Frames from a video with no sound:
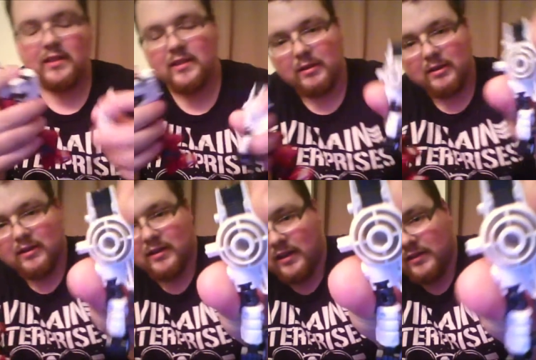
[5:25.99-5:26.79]

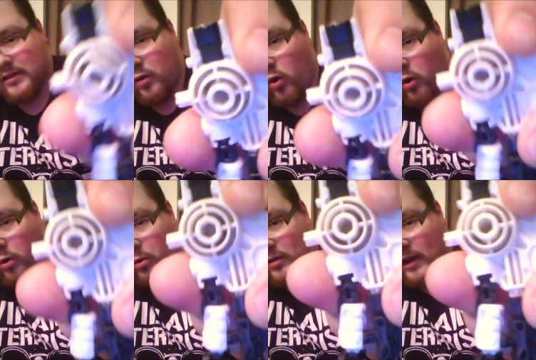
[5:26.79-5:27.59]
the kind of
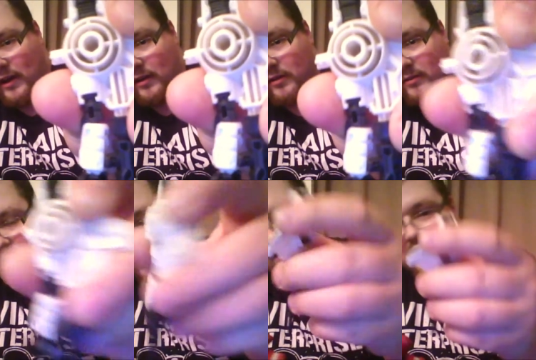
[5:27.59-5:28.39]
hole there
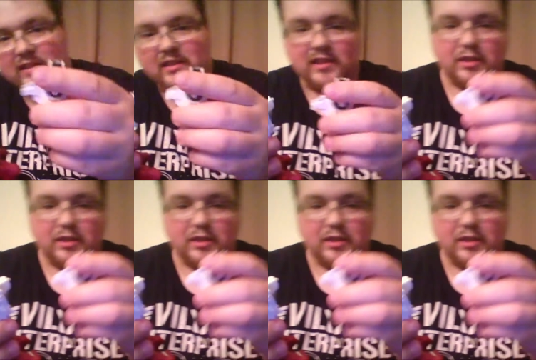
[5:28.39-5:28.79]
is, is